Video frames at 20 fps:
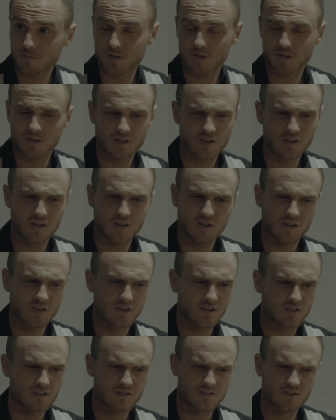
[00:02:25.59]
but
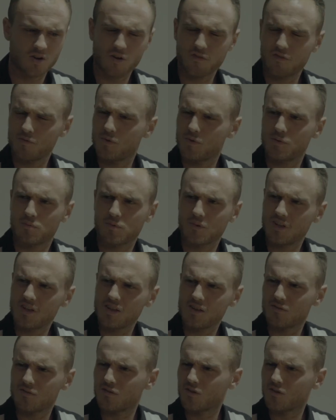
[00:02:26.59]
it's hard for me to believe.